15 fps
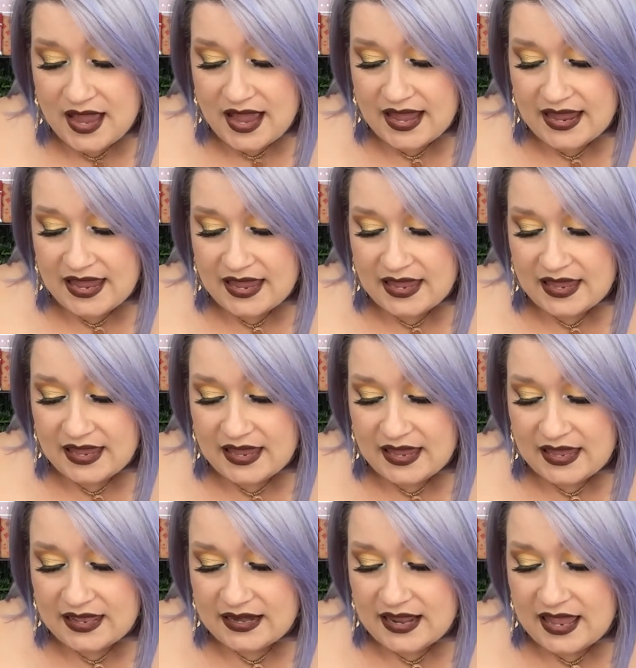I
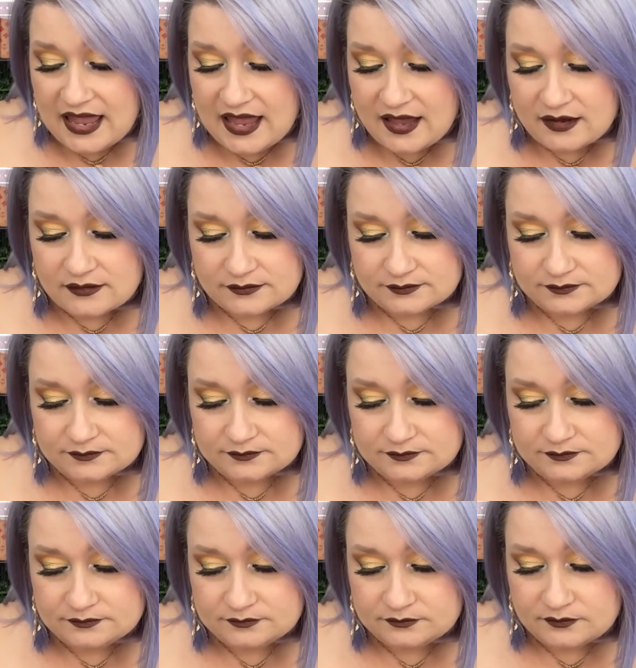
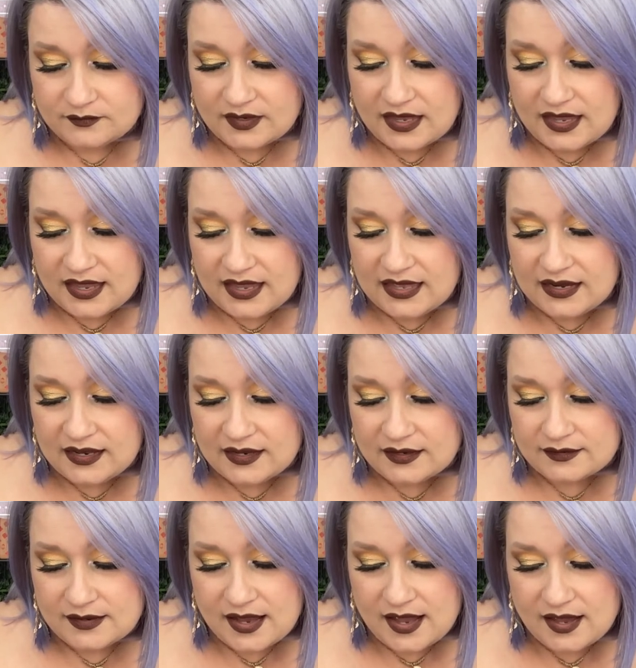
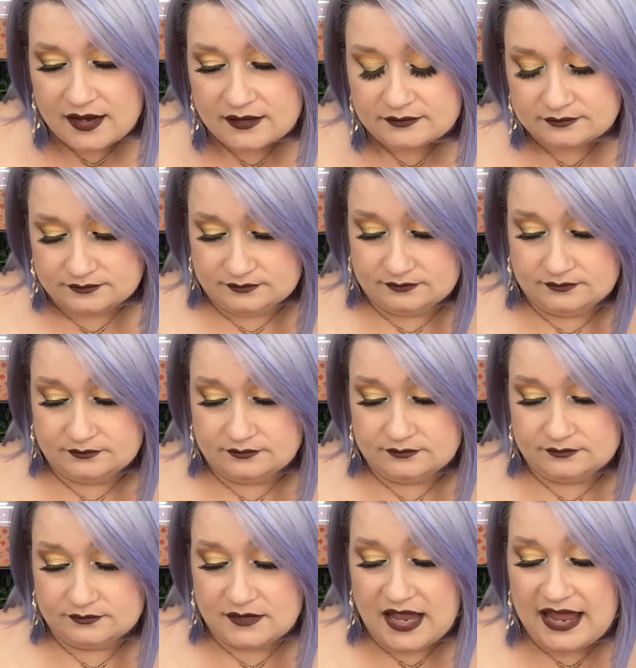
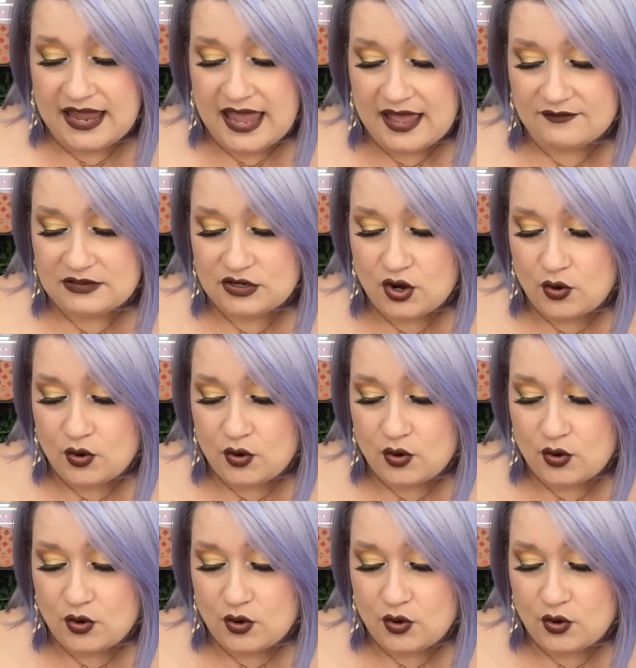haven't